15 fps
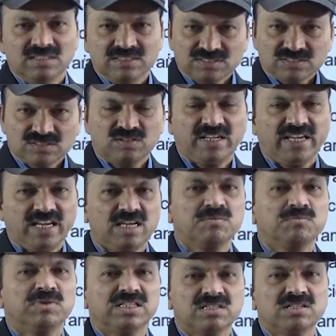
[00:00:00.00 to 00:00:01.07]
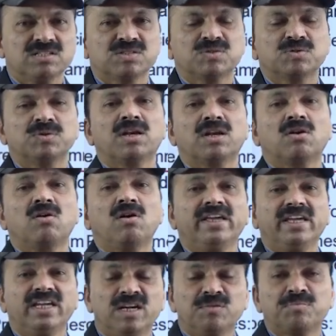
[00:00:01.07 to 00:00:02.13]
so taking measures to
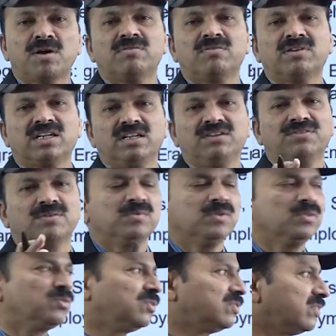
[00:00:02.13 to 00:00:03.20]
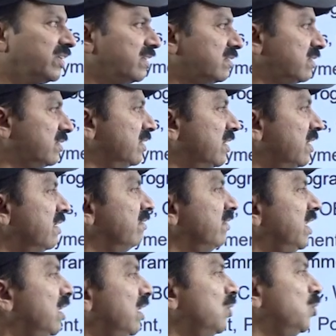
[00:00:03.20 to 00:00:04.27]
eradicate poverty from the society.
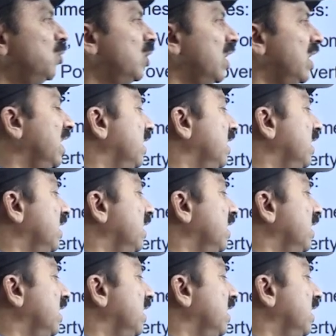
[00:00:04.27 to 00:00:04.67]
Then rural